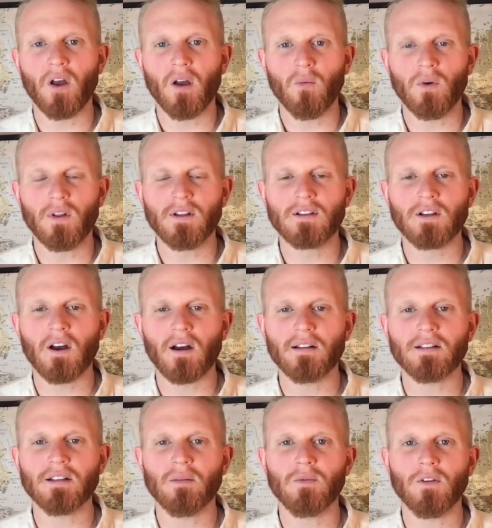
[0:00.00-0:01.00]
with his
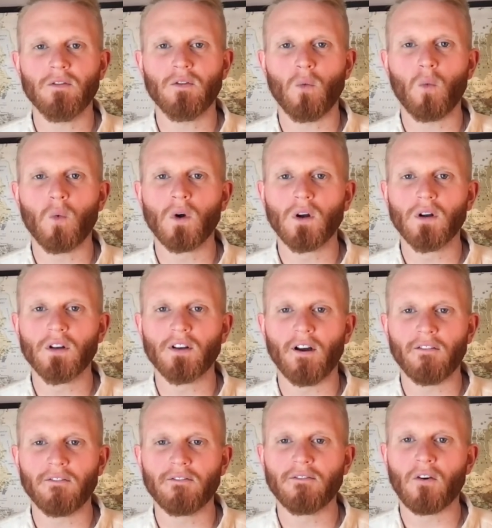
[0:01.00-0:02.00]
concept of the world
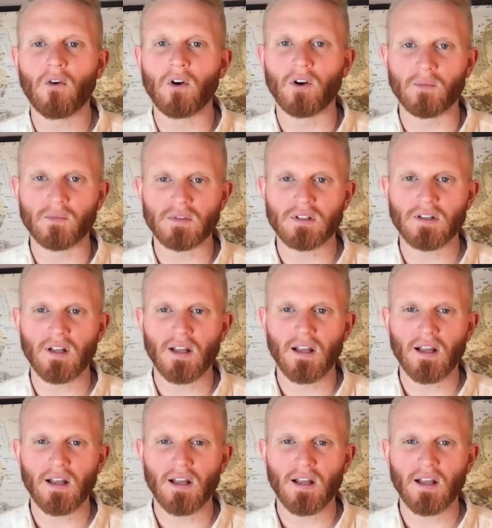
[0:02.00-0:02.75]
of forms.